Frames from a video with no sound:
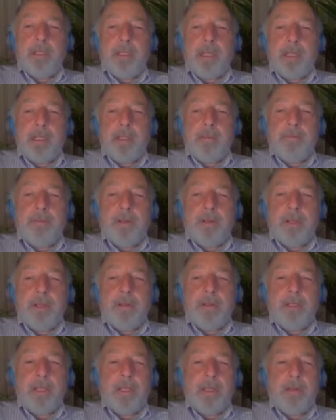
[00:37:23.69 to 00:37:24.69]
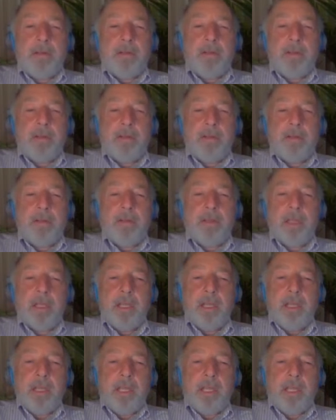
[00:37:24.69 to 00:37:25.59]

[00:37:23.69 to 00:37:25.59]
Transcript: to take the various data sources